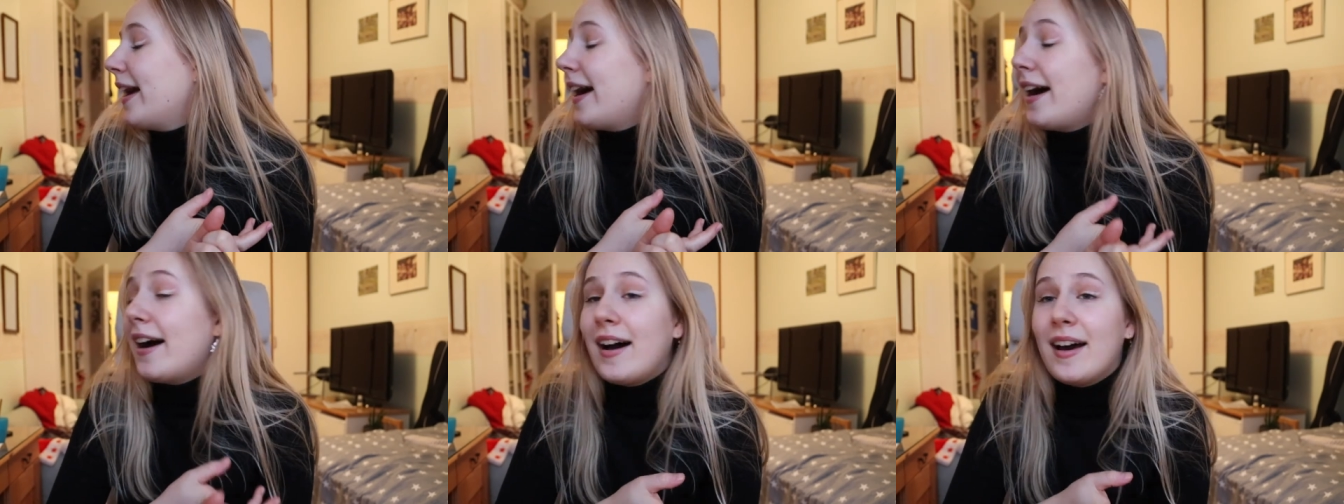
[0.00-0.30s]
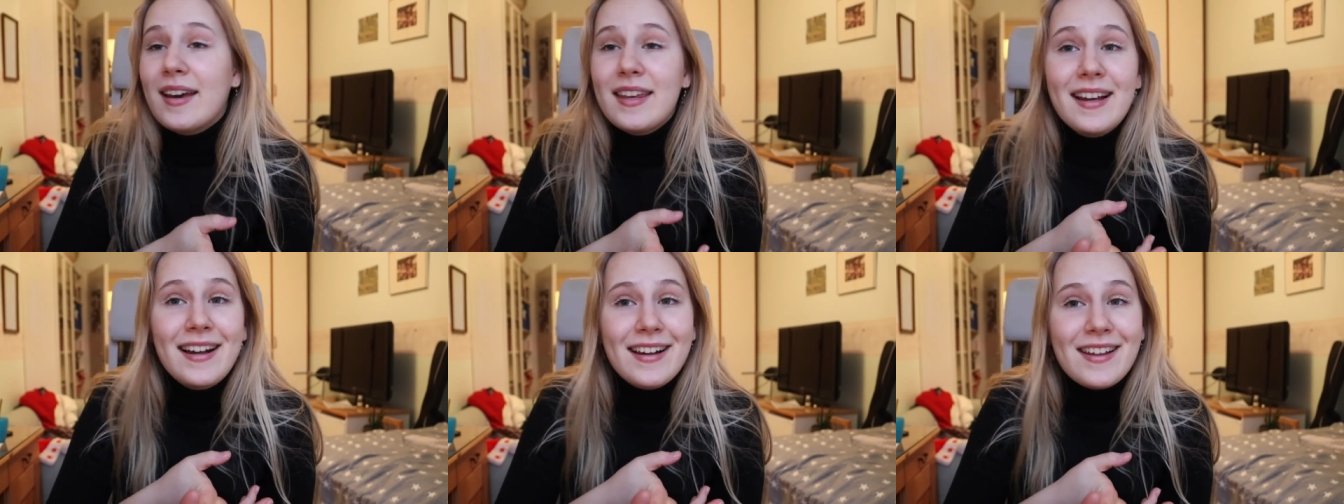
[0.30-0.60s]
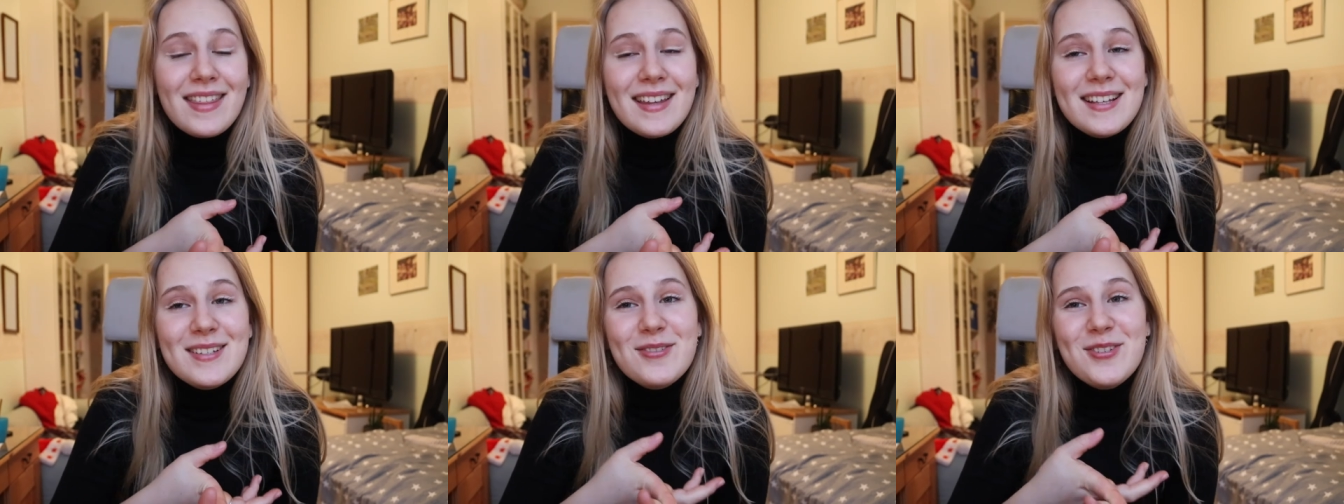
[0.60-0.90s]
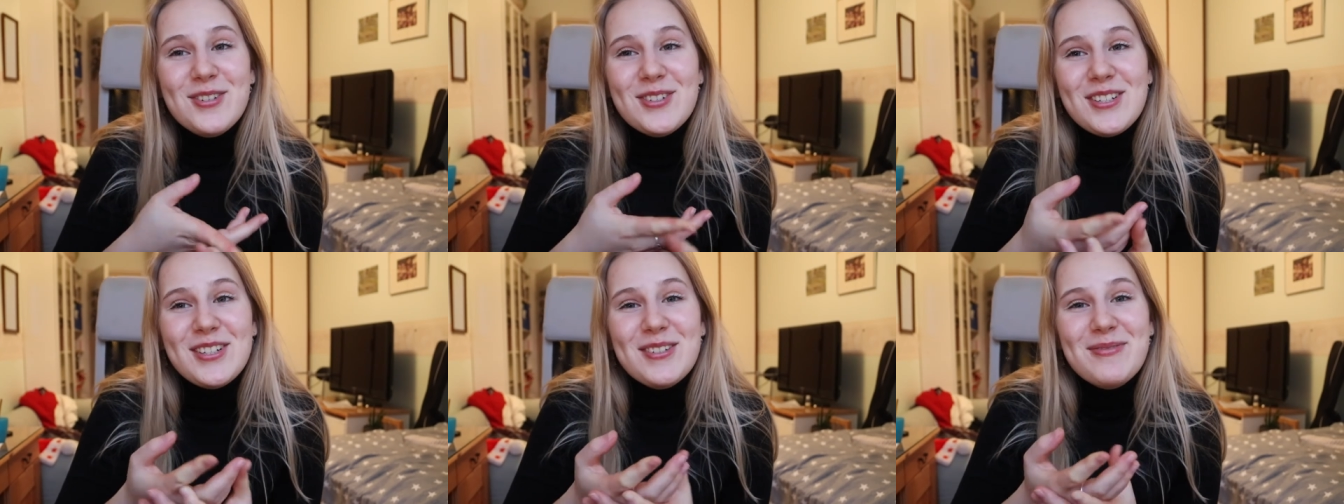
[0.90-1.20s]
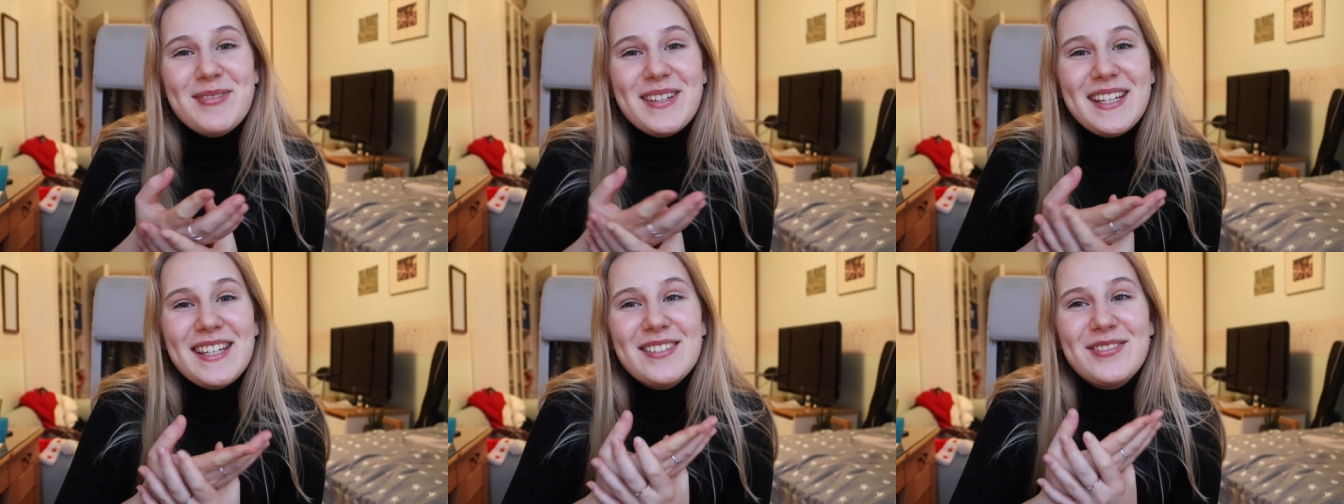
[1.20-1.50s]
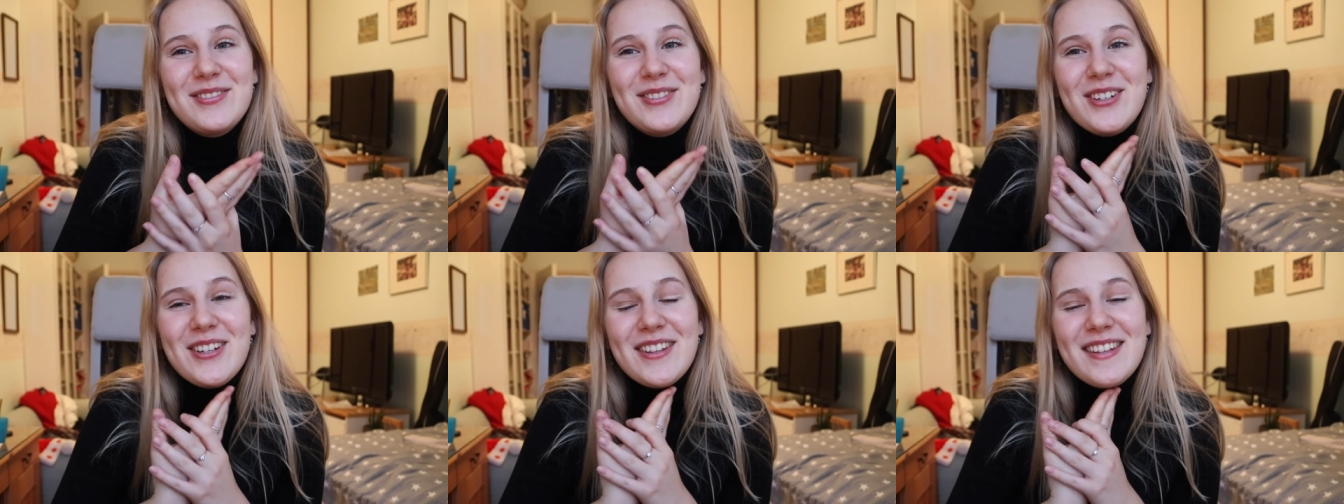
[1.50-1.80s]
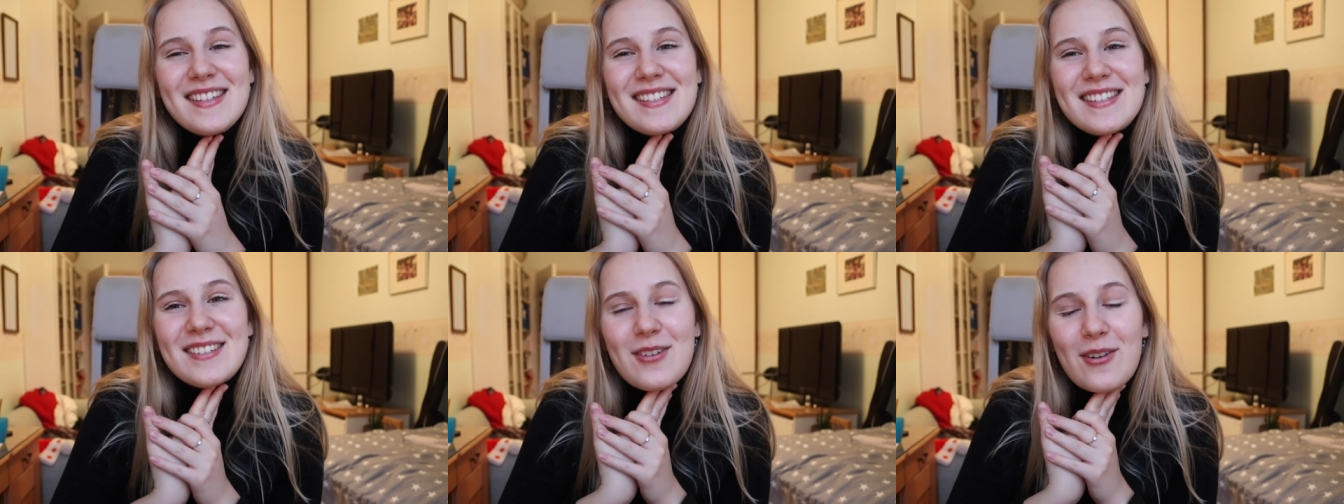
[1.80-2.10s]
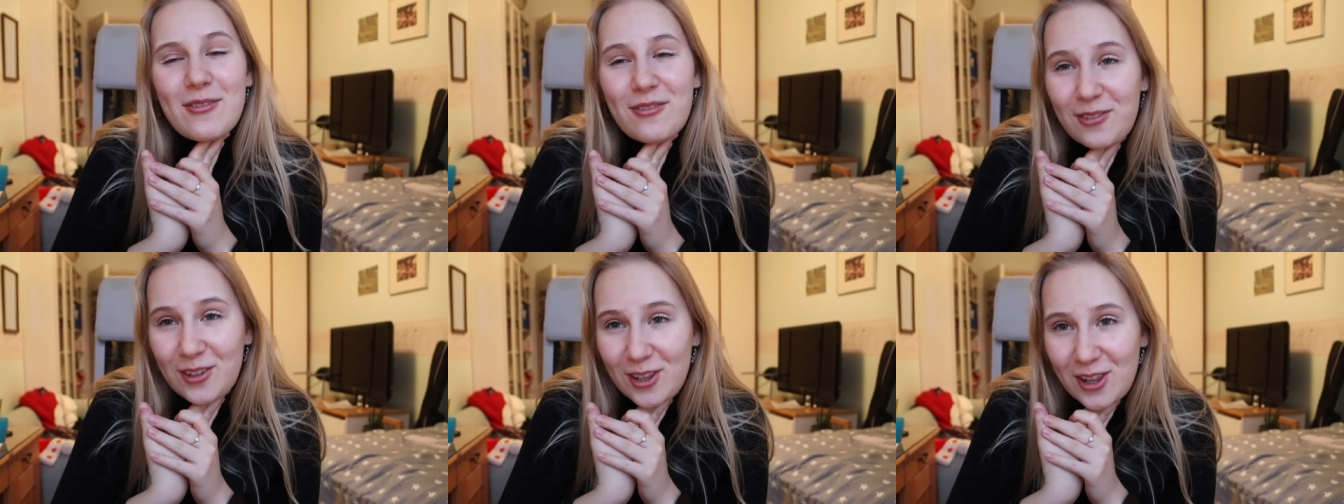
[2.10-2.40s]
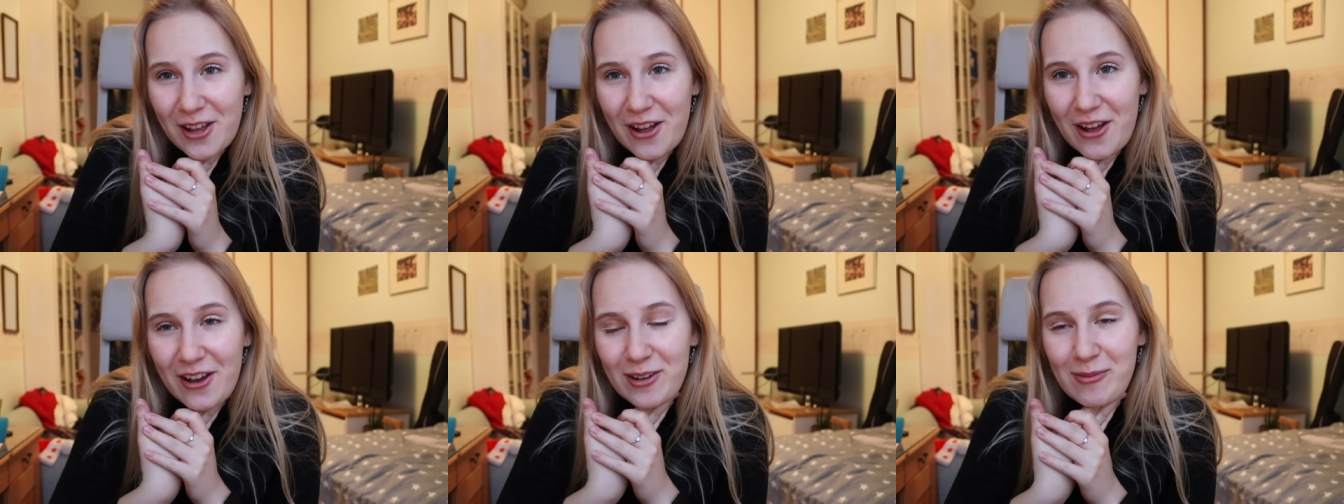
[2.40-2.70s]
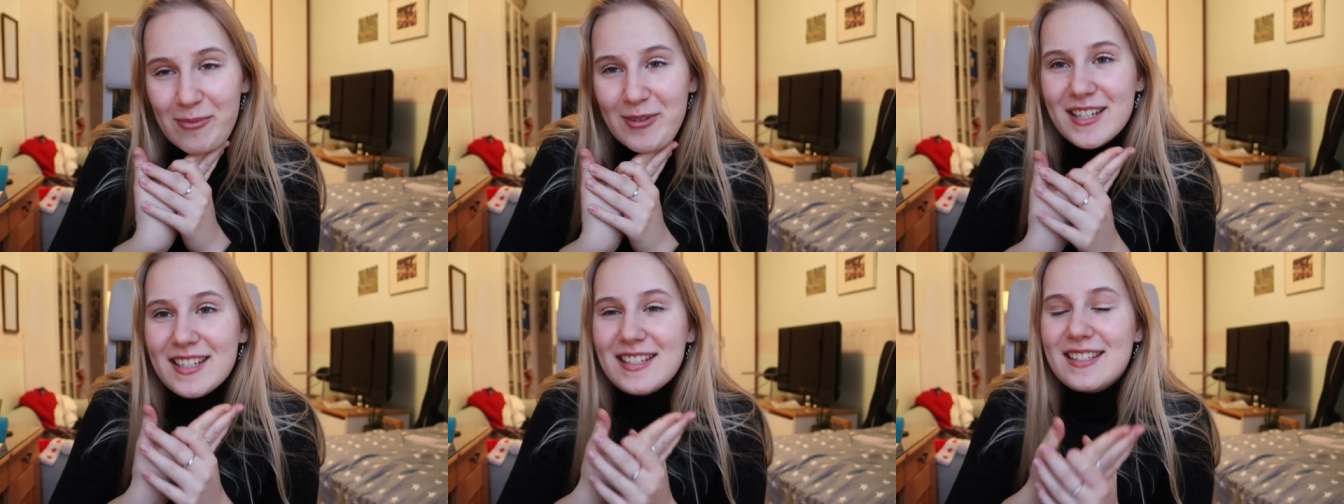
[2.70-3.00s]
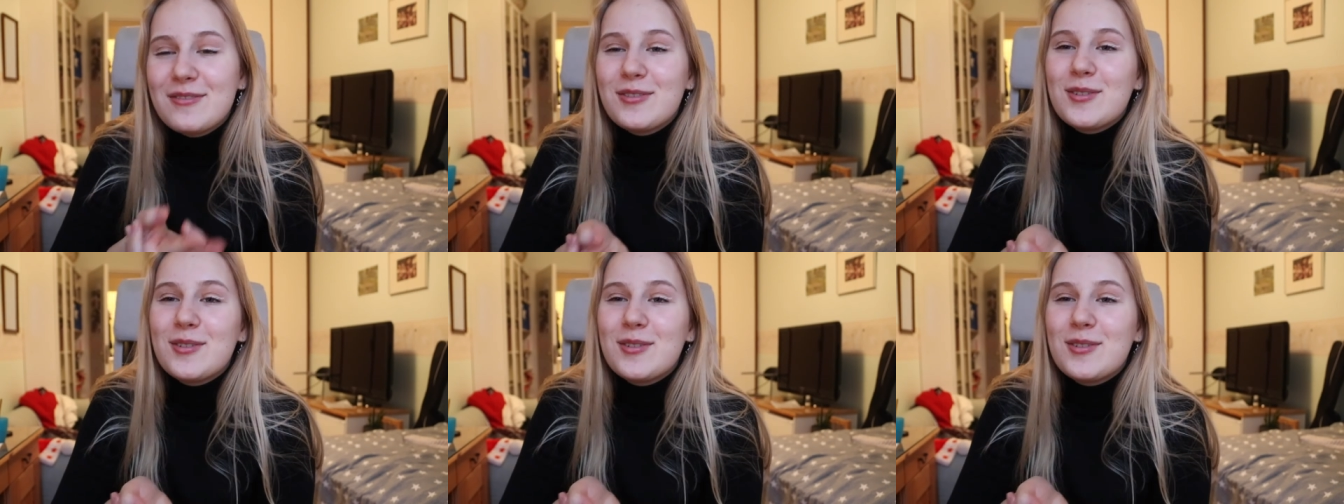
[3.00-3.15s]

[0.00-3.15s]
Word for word: Uh, yeah, thanks for joining me for this vlogmas.